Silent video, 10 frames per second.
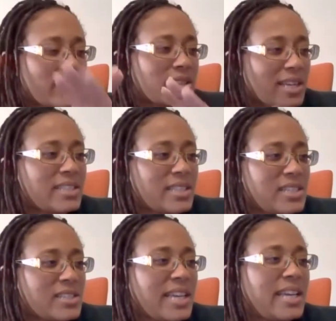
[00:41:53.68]
I like
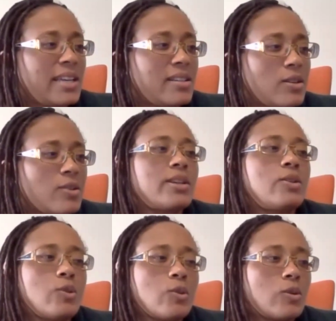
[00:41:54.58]
these 10. Okay,
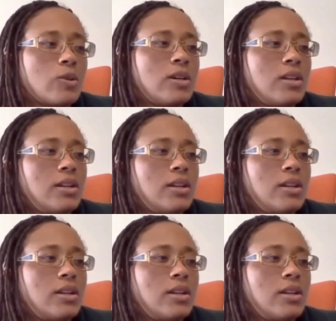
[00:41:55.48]
cool.